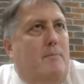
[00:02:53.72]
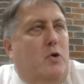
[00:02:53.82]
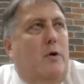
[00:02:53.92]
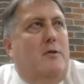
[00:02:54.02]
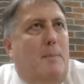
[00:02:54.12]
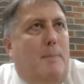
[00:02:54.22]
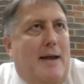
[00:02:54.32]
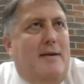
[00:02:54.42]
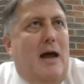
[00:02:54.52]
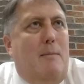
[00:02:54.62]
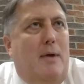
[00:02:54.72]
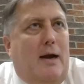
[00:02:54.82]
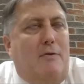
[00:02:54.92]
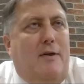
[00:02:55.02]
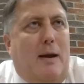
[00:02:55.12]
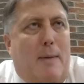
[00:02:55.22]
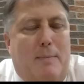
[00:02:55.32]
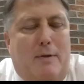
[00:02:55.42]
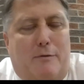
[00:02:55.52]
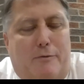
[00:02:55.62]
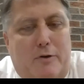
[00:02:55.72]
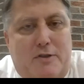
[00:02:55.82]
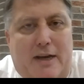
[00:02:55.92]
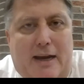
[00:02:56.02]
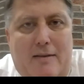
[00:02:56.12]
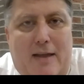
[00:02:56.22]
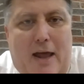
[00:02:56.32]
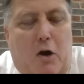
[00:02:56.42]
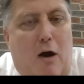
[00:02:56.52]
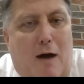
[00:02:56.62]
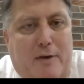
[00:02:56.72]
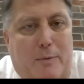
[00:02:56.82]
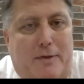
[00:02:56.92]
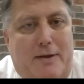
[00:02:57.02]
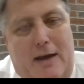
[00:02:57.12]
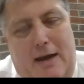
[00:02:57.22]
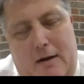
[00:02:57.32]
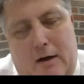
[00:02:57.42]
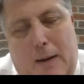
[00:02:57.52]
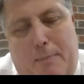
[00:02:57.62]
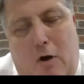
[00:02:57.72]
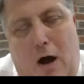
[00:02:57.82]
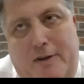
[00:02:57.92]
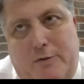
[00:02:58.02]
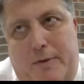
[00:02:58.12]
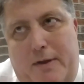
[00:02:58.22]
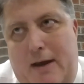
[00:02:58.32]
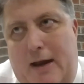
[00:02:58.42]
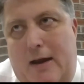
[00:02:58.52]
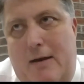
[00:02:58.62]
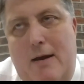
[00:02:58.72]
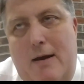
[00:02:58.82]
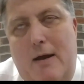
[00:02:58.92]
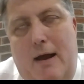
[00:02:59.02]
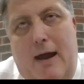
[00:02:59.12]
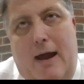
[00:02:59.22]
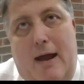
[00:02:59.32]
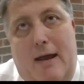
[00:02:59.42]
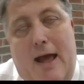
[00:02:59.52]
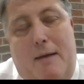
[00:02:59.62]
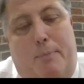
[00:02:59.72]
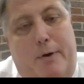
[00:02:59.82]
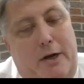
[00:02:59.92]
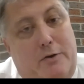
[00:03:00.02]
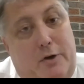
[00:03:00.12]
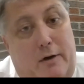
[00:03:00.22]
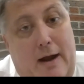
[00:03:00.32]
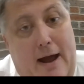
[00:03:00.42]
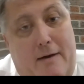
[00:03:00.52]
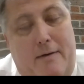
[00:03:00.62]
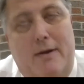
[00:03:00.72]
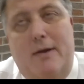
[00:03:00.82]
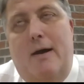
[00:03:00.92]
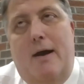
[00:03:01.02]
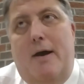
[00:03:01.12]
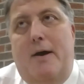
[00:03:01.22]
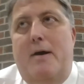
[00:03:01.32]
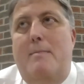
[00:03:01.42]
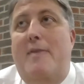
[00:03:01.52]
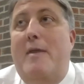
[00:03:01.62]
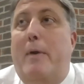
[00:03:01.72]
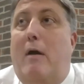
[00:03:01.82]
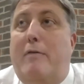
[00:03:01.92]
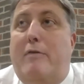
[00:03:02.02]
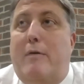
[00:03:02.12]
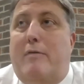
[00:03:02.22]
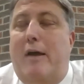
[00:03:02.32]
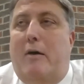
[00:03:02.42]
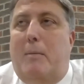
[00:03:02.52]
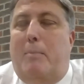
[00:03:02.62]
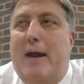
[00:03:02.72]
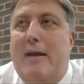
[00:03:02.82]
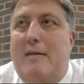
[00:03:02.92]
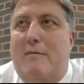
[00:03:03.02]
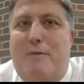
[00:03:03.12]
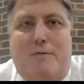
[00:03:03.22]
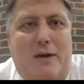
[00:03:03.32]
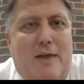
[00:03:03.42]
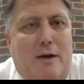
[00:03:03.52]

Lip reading: during the pandemic, I think I might have been the first dean that had a coffee with the dean, a couple of coffees with the dean, and had pretty good turnout. And then we also celebrated the 50th